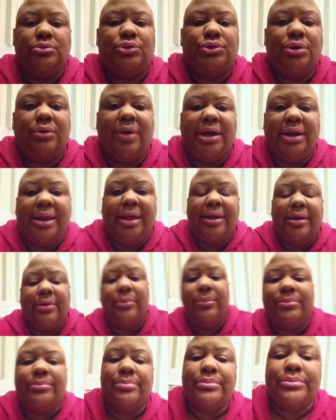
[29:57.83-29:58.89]
So right
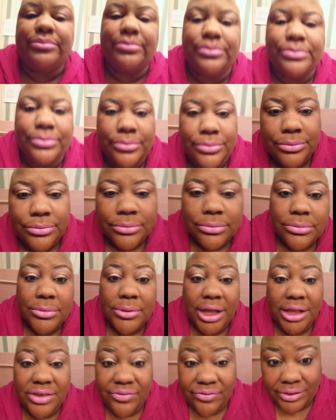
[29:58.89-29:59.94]
now,
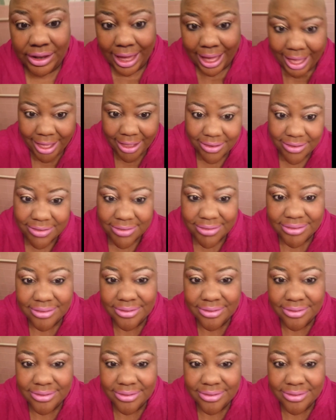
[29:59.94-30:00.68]
It's flat,